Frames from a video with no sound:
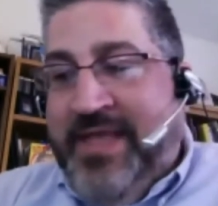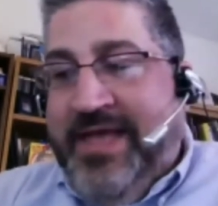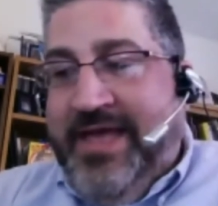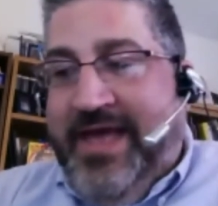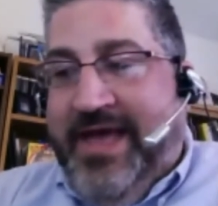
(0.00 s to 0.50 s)

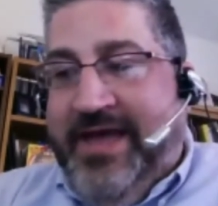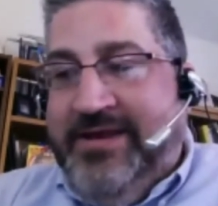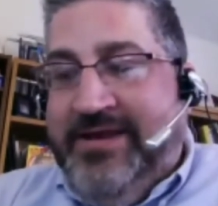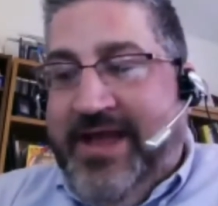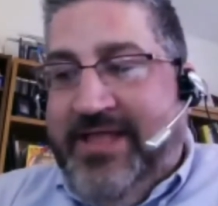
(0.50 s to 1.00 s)

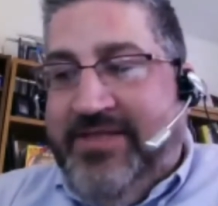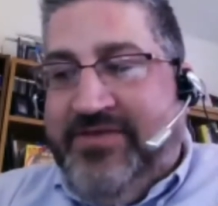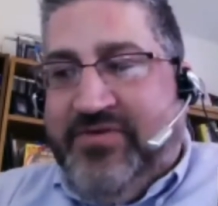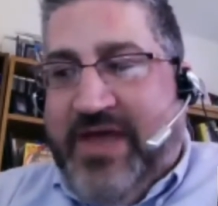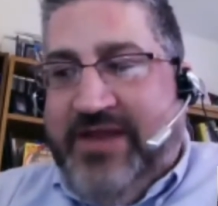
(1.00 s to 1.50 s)
And this
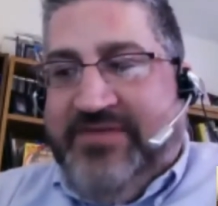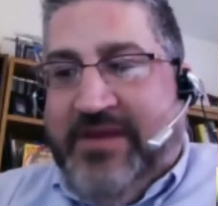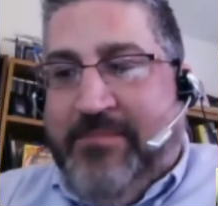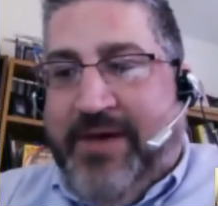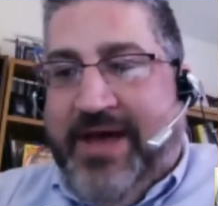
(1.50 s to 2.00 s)
will kind of
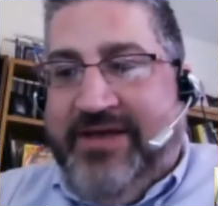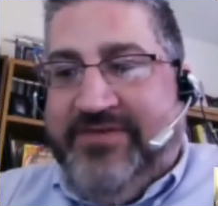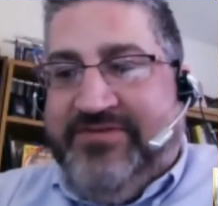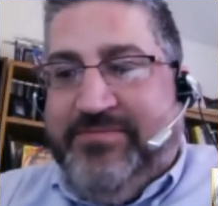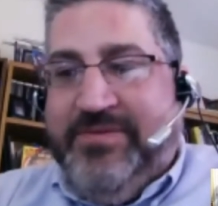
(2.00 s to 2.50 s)
sound
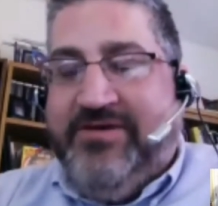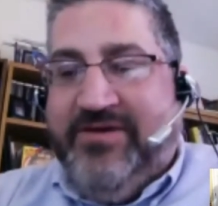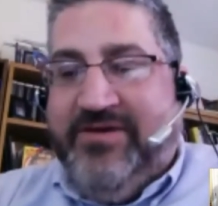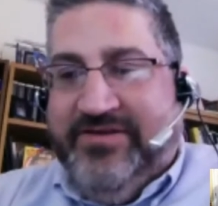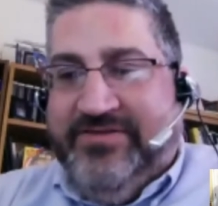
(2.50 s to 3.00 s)
biased
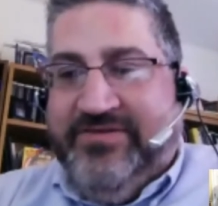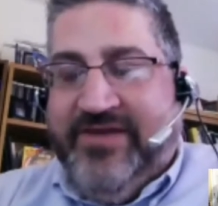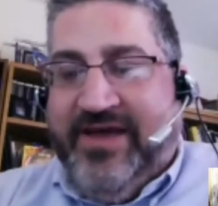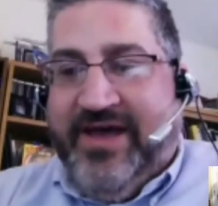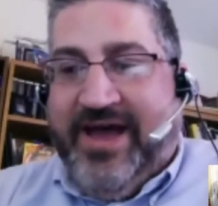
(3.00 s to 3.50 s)
because
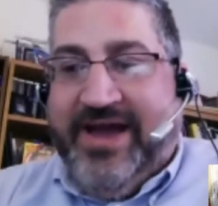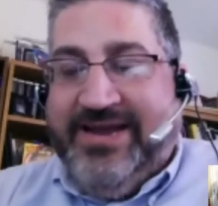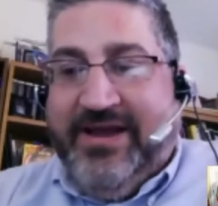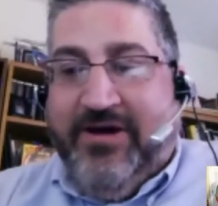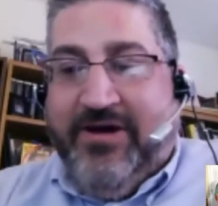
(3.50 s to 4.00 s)
I
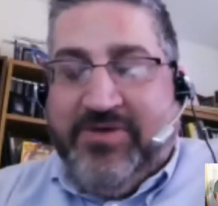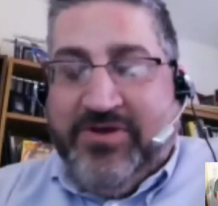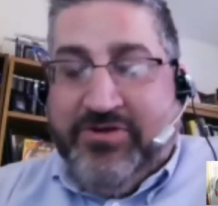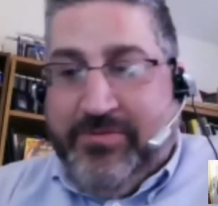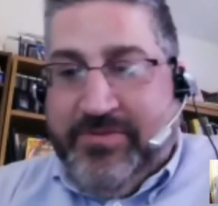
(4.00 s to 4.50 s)
did help
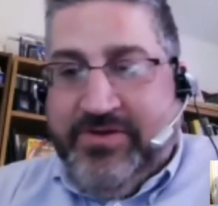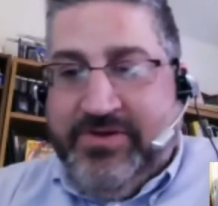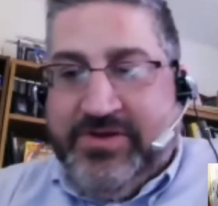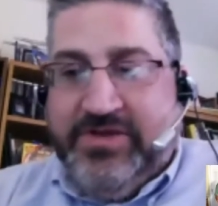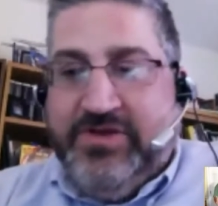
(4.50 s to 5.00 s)
contribute
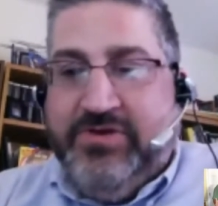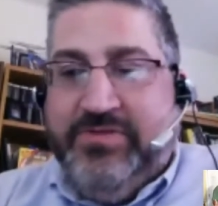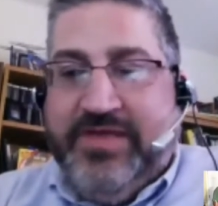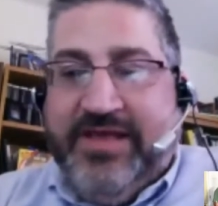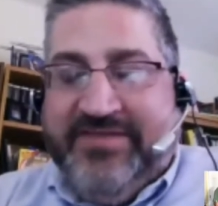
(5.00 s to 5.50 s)
to
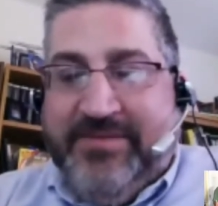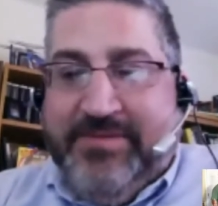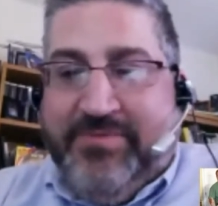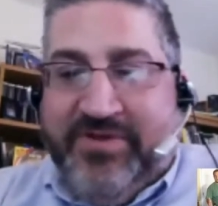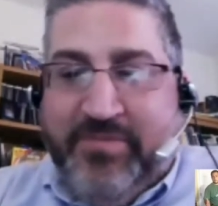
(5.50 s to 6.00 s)
the SAP
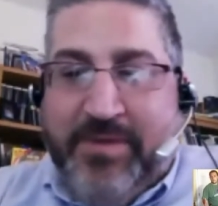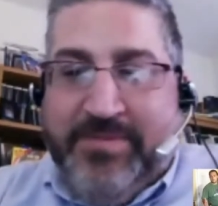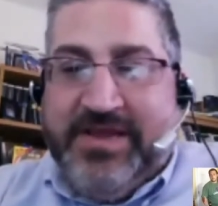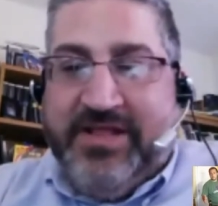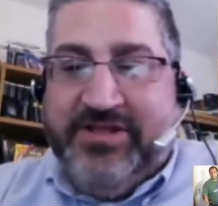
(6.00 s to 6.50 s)
Press Web
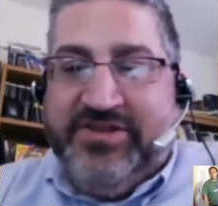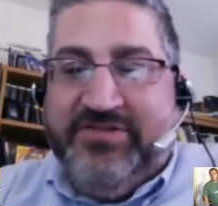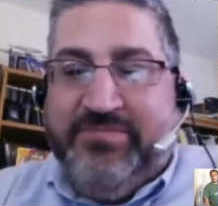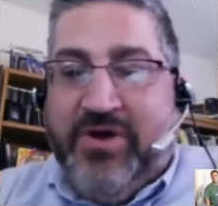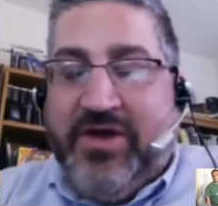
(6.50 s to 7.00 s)
Intelligence
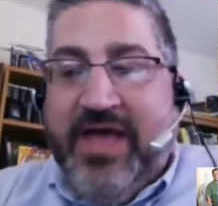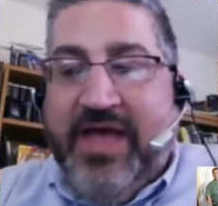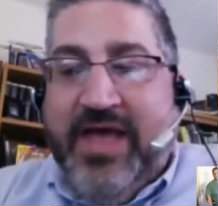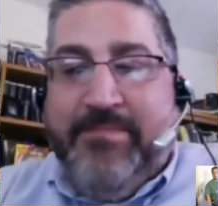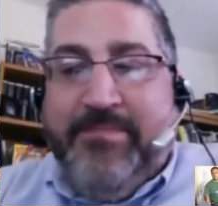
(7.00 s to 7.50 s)
book,
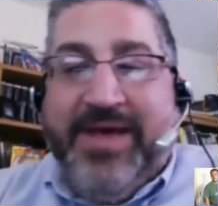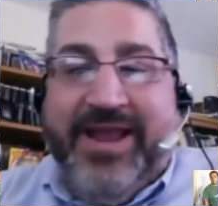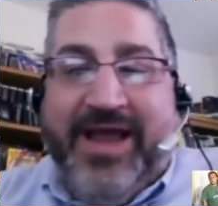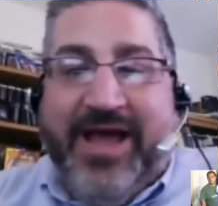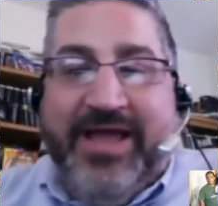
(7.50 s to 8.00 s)

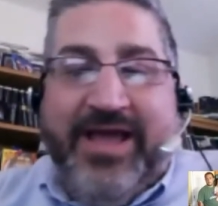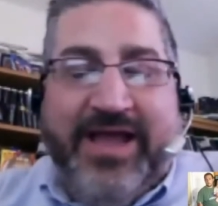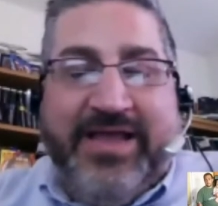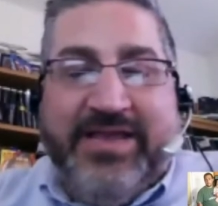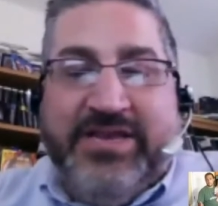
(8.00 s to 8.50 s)
but I
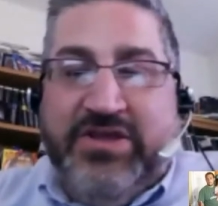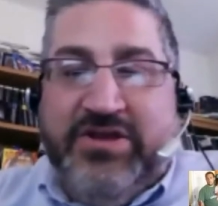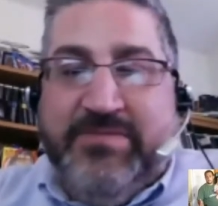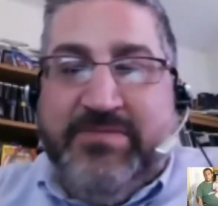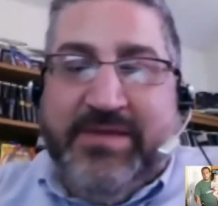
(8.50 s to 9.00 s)
continue
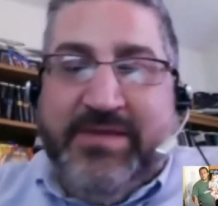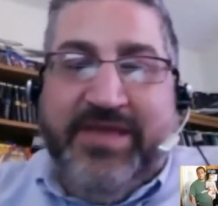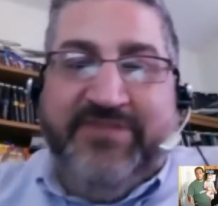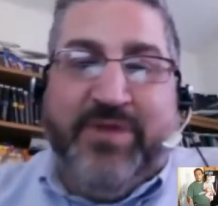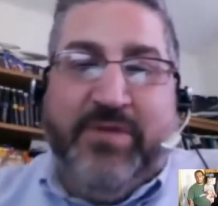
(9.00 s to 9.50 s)
to be
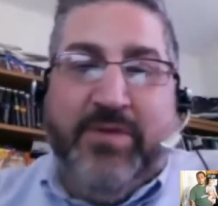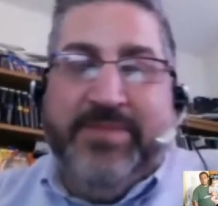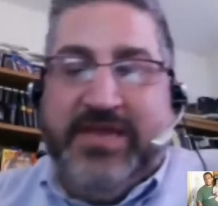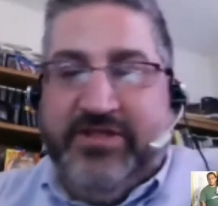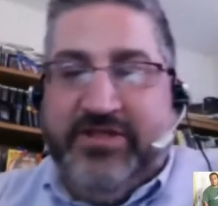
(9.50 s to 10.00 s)
amazed by Web
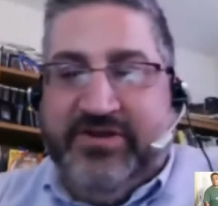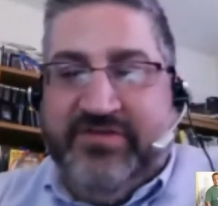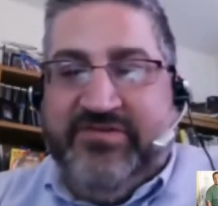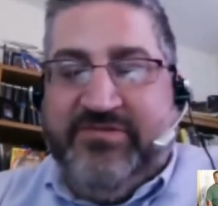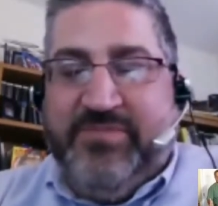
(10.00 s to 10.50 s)

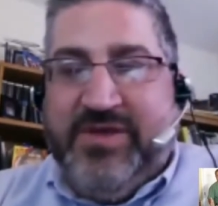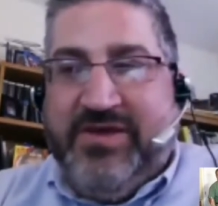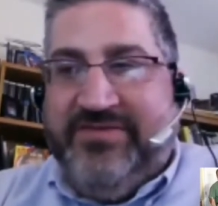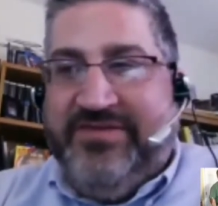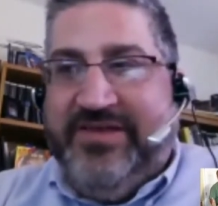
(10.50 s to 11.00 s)
Intelligence just
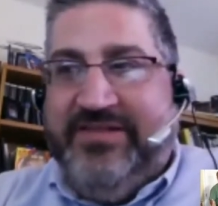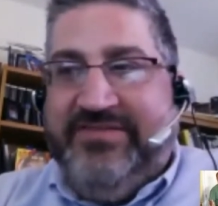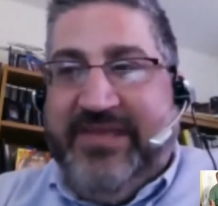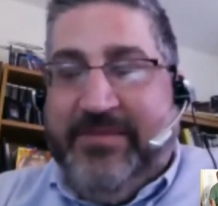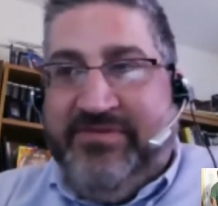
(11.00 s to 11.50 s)
because it
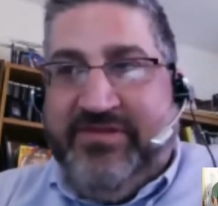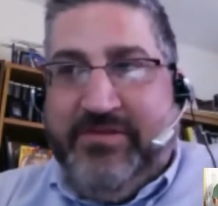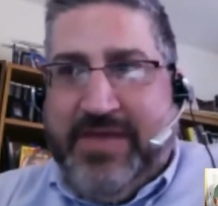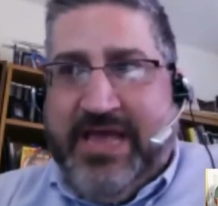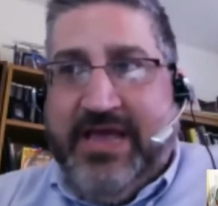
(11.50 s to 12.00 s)
seems to
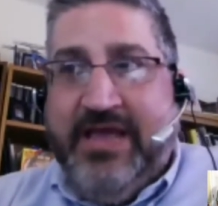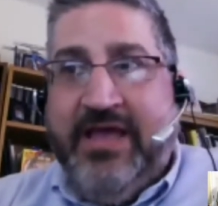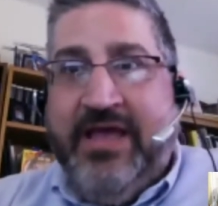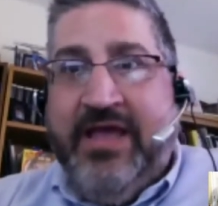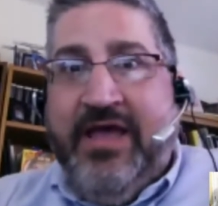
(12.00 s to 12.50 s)
be
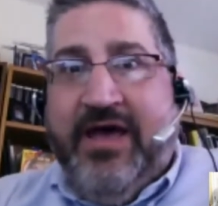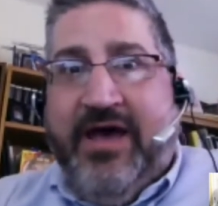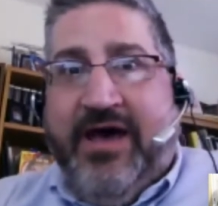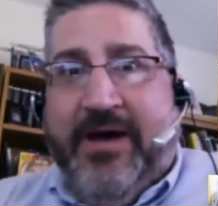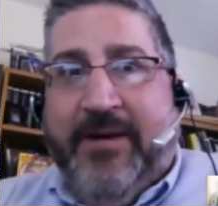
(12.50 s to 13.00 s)

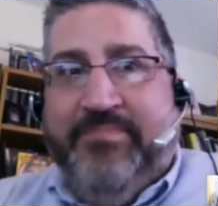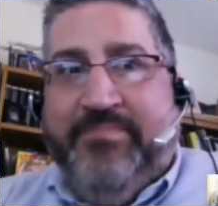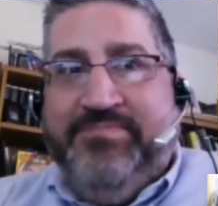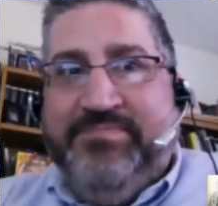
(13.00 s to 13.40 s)
kind